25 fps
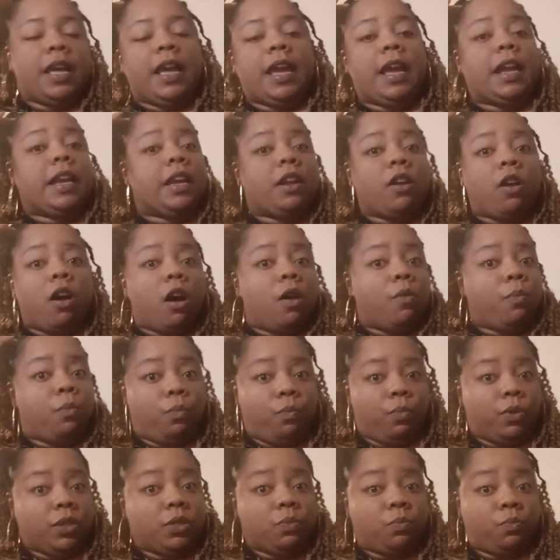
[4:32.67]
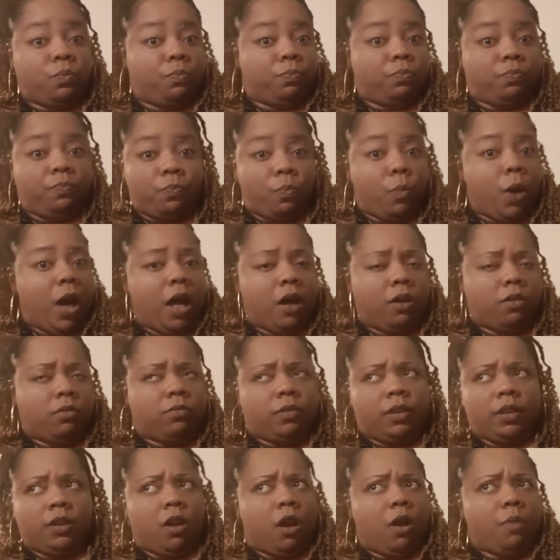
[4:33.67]
And it all was well.
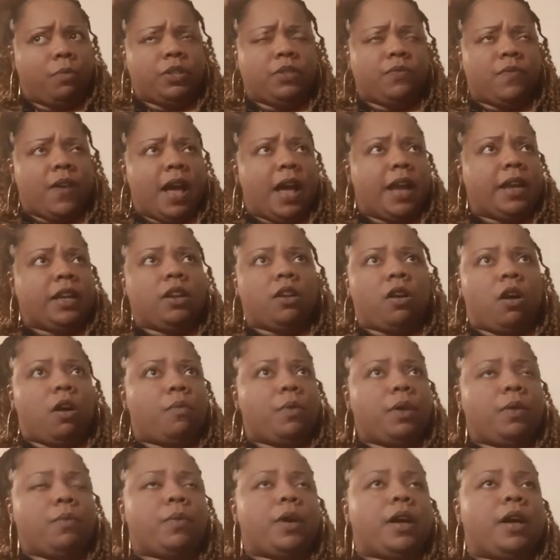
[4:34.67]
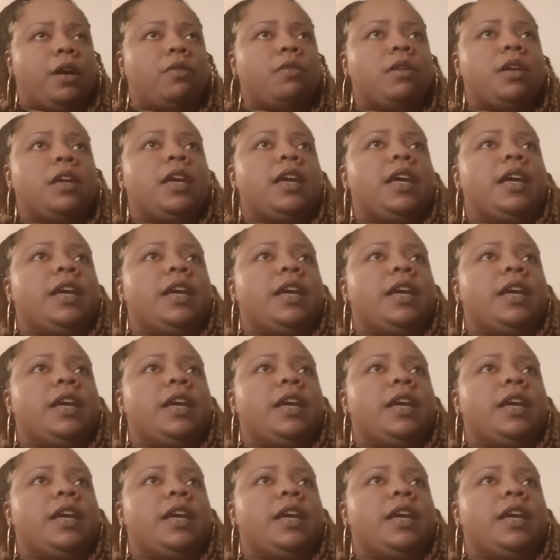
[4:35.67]
It all was fine. It all went well.